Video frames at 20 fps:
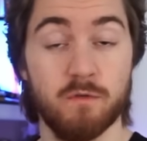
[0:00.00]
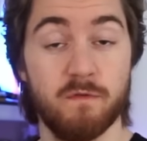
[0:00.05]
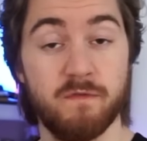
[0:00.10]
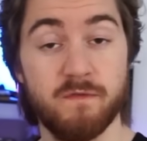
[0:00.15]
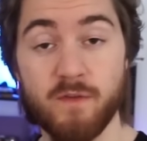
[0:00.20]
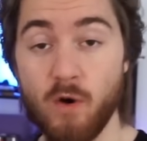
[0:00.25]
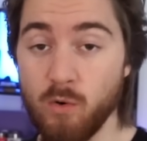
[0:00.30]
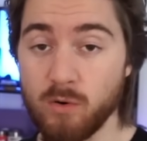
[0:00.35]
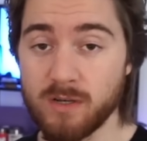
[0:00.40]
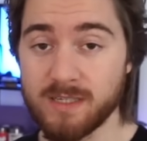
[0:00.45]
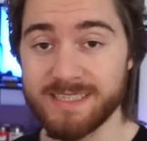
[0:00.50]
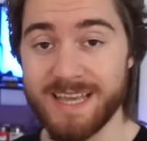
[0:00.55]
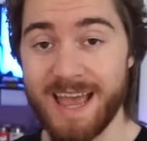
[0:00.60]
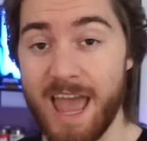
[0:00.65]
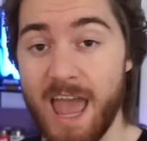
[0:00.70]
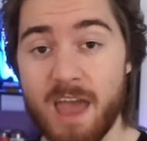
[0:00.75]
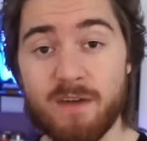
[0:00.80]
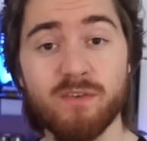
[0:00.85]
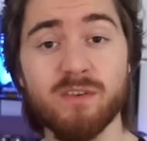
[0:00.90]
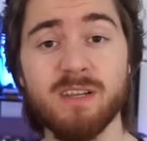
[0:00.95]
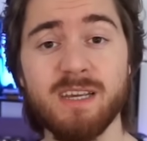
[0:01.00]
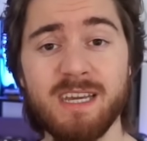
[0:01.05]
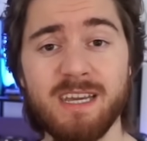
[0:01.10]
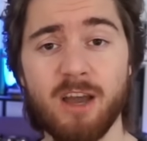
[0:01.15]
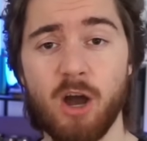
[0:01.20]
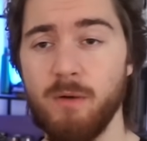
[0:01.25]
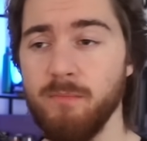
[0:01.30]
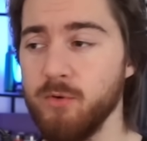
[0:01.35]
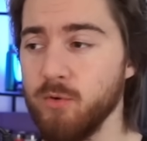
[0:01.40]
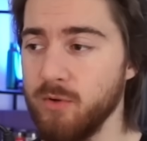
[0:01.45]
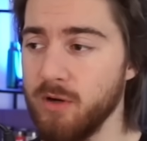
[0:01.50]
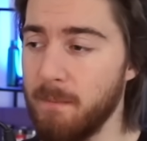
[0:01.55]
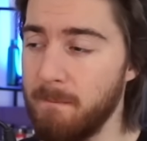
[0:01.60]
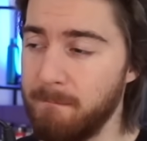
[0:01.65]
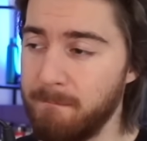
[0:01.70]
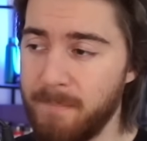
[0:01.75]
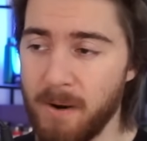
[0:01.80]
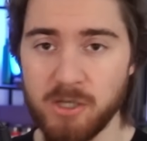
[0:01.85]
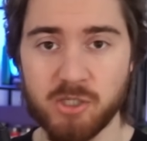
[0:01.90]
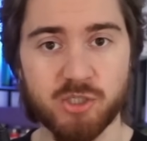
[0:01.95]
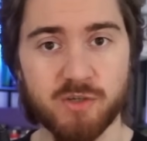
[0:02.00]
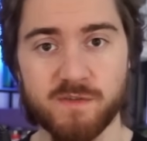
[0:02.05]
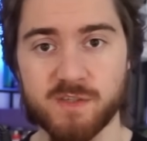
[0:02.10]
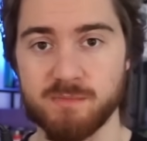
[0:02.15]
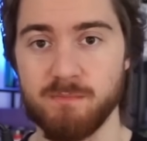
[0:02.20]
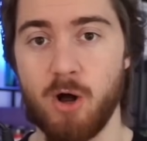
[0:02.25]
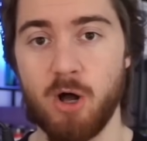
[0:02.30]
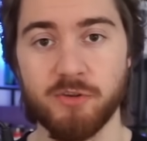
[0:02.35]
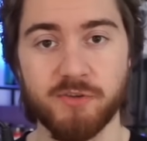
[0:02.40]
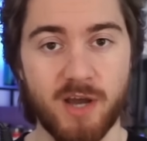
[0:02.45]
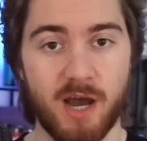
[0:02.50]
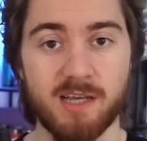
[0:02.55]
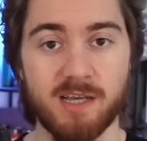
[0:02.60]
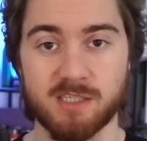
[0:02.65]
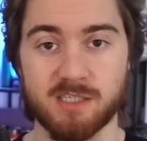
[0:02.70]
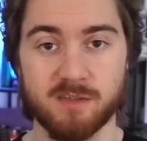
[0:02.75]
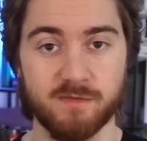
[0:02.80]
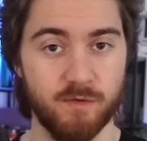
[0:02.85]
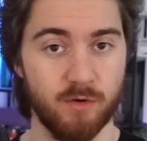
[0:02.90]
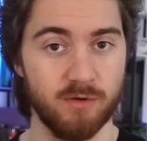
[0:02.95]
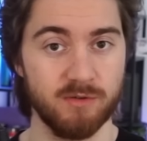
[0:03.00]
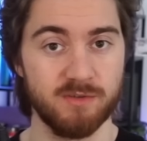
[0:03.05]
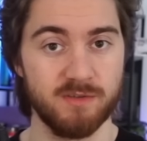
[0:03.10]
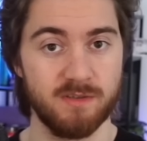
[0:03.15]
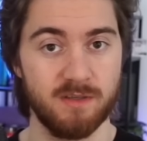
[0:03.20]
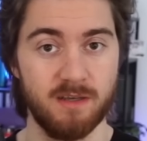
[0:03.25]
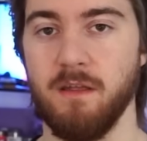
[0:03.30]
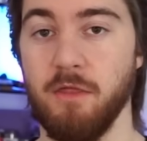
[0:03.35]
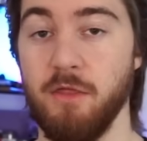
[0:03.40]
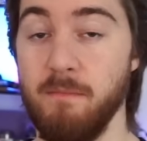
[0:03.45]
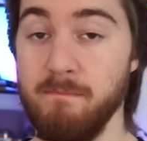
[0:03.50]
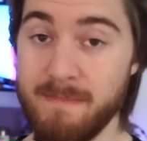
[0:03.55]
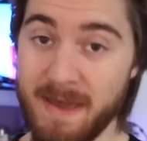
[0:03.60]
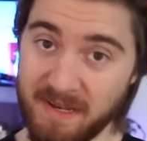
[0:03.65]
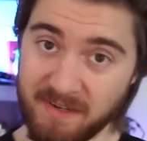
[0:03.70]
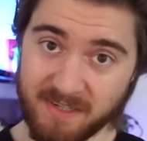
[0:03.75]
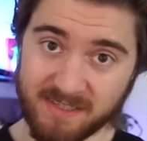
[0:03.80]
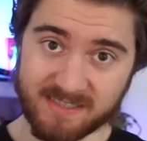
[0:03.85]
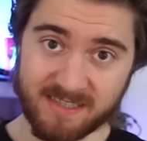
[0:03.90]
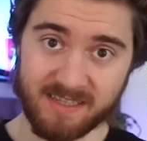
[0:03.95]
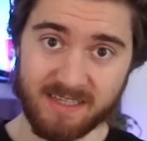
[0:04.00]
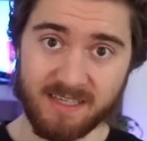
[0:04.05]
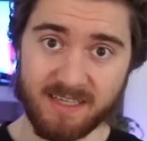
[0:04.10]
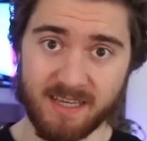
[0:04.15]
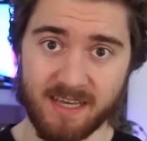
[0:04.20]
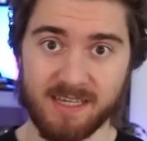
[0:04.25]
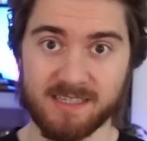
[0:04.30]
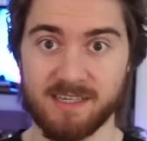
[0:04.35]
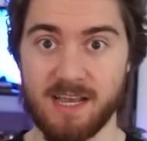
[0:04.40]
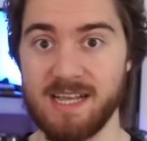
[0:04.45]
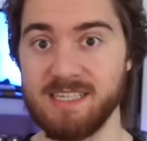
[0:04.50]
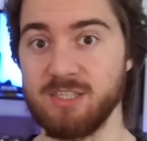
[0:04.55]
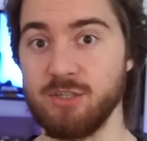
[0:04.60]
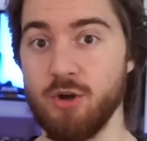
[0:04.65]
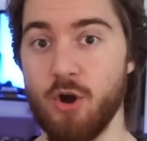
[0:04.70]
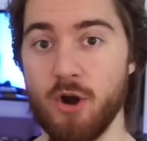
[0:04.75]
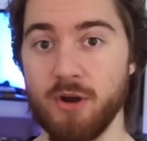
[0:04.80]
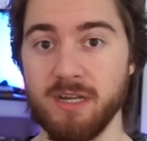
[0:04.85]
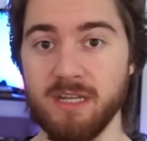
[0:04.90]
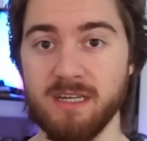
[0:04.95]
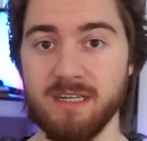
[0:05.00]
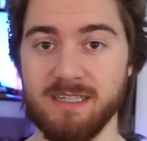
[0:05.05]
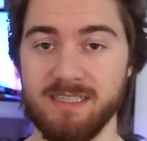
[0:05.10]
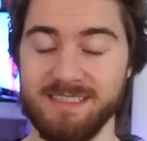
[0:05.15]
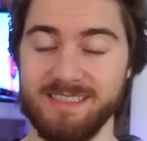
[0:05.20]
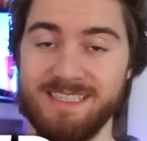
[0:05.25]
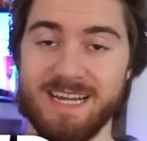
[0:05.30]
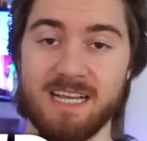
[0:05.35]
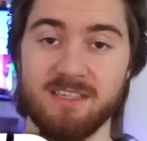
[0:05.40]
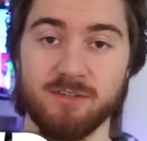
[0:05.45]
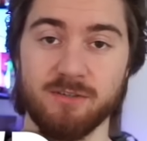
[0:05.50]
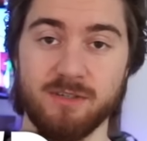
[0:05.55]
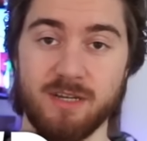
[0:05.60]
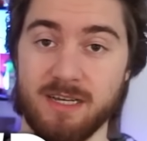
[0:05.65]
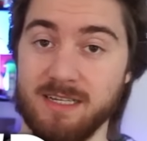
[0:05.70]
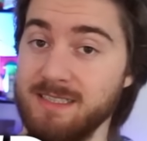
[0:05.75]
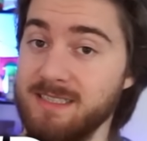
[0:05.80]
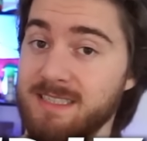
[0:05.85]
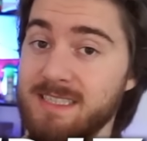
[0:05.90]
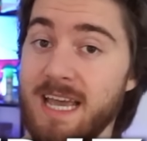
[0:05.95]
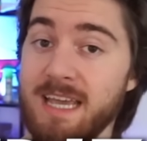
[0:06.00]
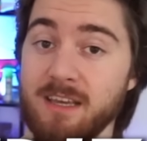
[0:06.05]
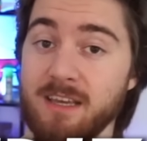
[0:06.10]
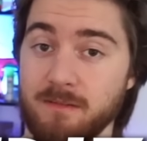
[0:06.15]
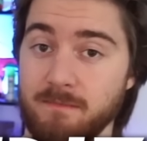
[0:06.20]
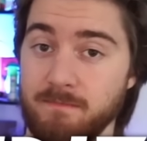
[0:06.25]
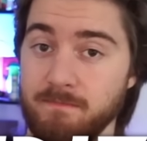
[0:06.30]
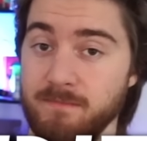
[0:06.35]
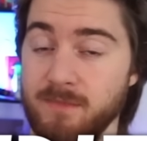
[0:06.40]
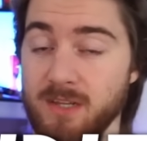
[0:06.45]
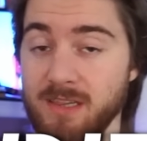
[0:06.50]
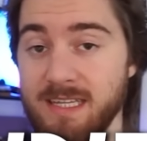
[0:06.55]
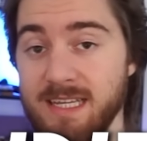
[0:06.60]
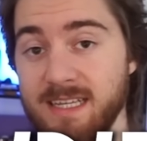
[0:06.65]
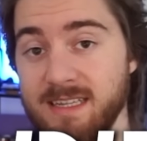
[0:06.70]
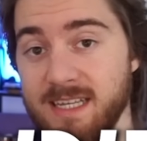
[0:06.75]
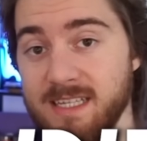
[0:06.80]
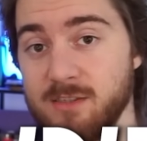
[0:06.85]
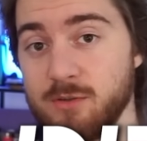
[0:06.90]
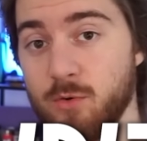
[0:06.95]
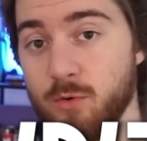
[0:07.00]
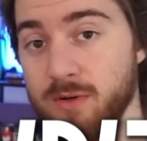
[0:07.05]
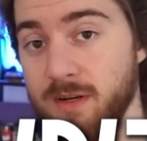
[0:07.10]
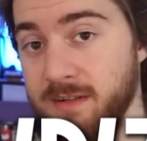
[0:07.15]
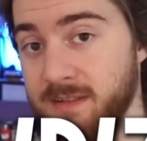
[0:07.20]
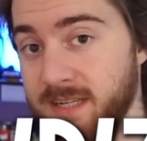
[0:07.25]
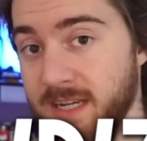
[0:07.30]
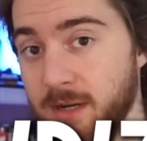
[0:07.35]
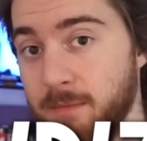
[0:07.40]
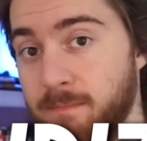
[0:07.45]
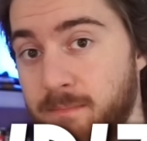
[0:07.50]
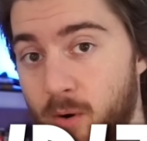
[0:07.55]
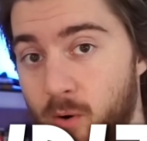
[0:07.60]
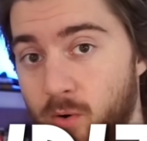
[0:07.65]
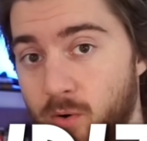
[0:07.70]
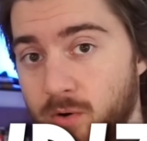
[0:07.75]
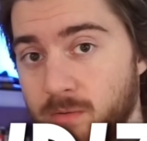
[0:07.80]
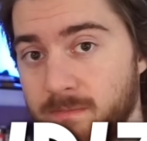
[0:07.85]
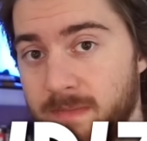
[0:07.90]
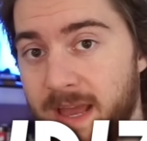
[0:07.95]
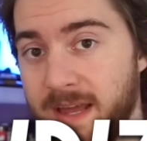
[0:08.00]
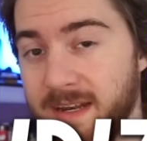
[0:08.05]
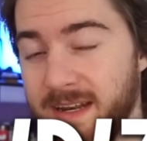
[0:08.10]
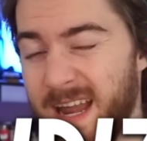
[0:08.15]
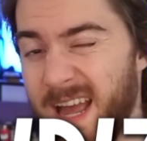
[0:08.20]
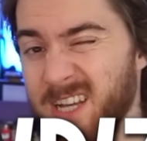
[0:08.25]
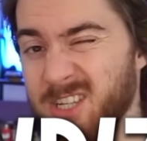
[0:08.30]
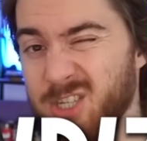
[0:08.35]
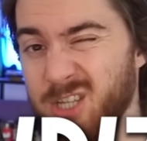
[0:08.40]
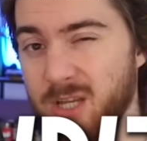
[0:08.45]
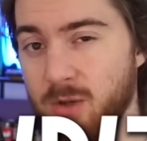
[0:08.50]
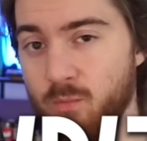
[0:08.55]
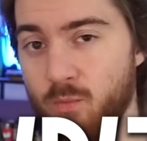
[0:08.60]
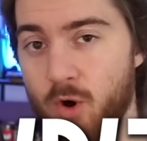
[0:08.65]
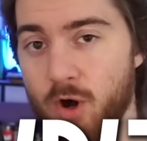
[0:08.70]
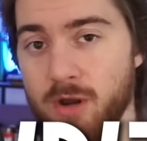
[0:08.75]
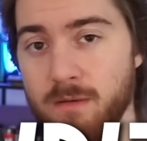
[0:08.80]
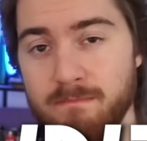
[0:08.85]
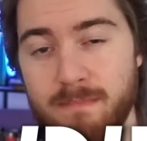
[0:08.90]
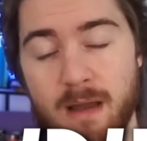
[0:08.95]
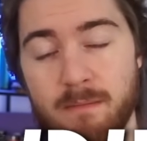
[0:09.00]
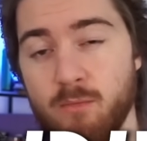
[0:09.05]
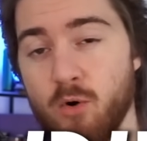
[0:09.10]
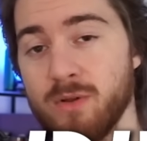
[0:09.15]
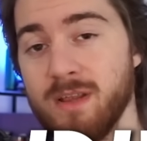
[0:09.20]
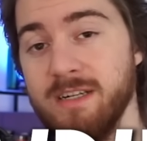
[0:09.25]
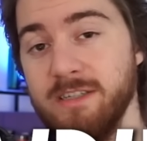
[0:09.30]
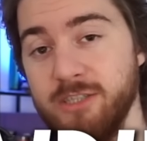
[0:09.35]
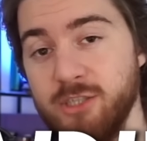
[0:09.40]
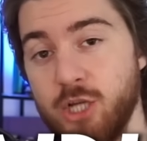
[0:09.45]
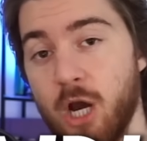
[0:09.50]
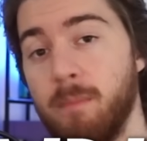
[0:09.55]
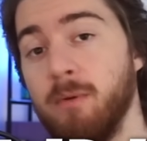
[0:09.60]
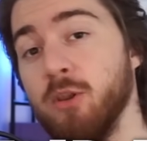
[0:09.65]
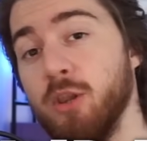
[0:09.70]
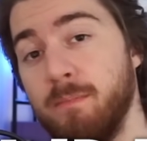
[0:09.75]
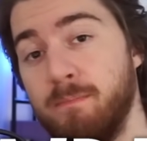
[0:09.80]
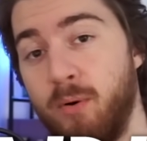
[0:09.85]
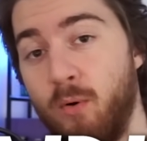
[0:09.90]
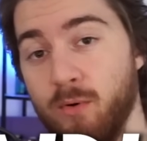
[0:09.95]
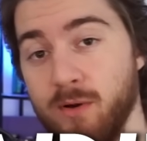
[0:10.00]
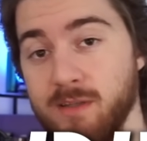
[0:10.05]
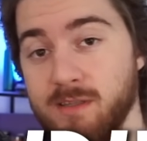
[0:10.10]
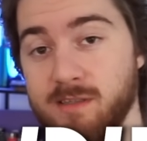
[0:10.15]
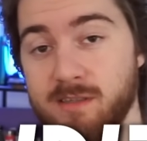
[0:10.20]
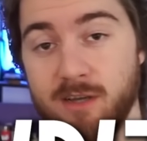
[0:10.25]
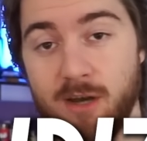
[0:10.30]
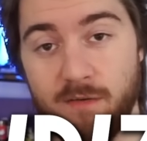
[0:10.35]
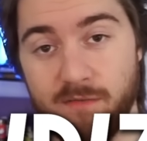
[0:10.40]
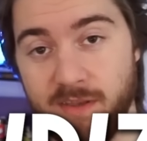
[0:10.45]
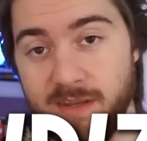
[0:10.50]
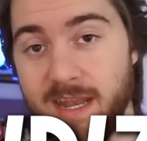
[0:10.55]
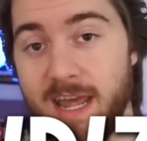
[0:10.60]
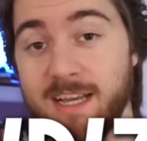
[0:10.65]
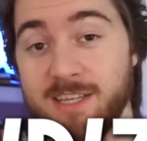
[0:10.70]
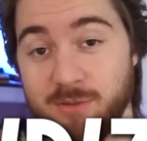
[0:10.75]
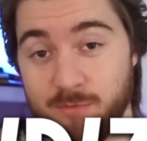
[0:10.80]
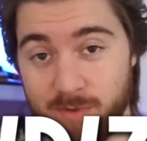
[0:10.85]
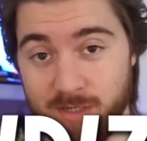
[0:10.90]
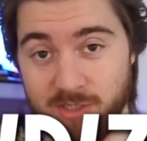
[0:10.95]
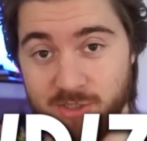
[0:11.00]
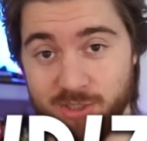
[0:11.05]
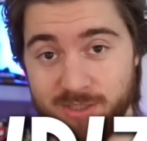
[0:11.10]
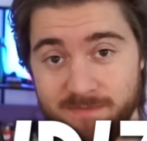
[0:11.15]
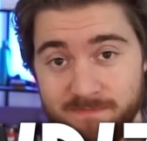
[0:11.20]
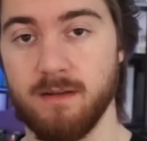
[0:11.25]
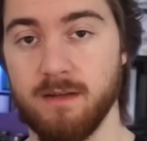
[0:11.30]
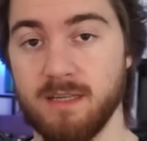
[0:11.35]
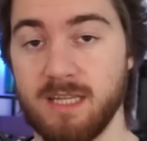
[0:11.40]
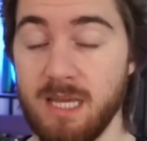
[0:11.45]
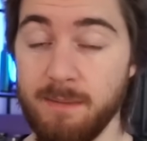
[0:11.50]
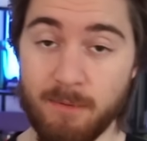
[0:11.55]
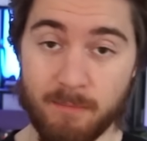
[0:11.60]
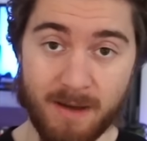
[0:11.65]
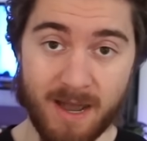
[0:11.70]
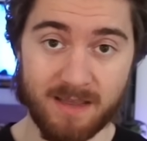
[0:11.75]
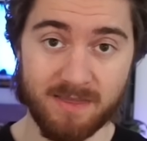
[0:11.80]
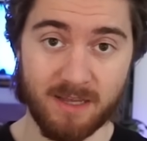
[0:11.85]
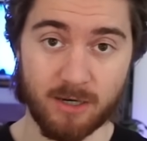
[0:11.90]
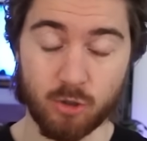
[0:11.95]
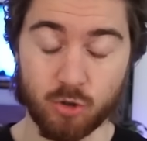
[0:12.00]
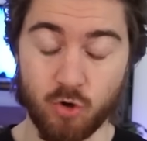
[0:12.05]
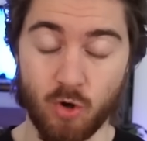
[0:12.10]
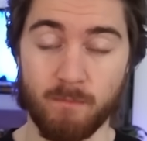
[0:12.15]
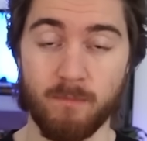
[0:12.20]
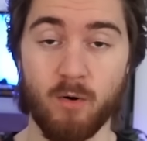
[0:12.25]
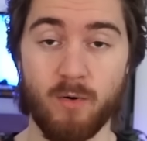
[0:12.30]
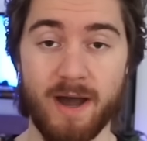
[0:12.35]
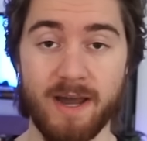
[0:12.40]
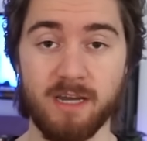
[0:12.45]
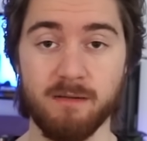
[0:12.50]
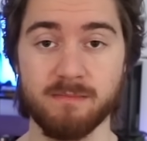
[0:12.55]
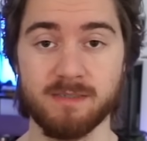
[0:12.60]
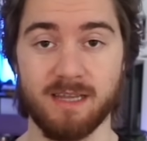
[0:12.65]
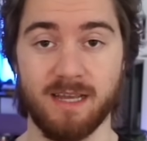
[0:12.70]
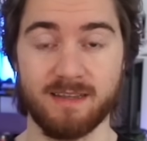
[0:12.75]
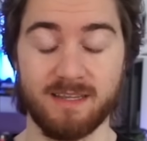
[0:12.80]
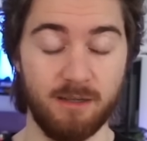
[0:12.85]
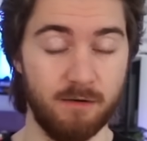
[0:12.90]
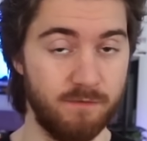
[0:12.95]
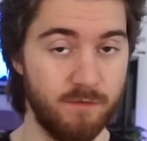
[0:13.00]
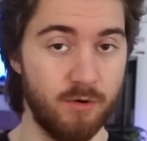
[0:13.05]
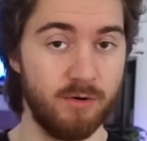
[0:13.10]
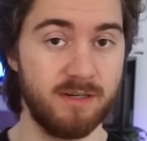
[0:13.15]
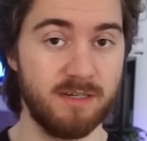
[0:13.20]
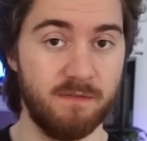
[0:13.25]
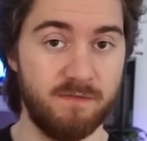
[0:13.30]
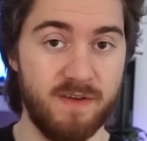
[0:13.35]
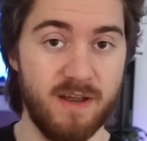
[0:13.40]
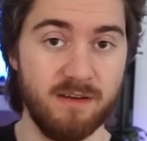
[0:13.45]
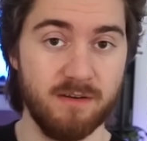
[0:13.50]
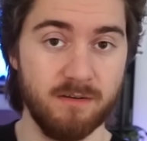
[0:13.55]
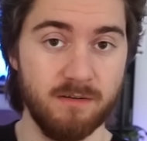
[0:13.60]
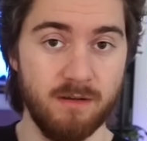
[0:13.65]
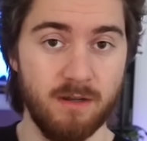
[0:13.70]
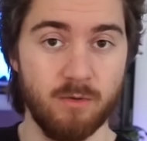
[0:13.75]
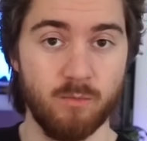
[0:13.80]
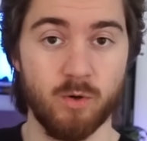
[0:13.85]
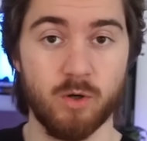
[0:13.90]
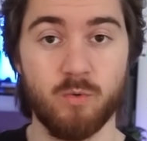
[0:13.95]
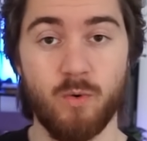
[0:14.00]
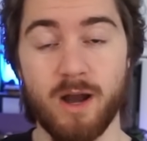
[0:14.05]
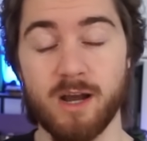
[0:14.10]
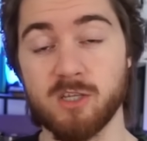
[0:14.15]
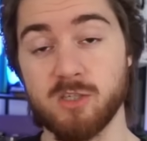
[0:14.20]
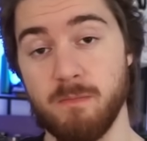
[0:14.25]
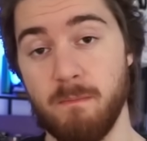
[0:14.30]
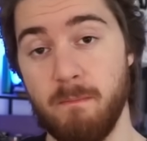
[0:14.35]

focus heavily on doing a bunch of small tasks first. The meta this league is Asgarnia, Desert, Zeya. The league Discord did a poll, and it actually won by more than double the points of the next region. Keep in mind that combo items like the Avernic Defender requires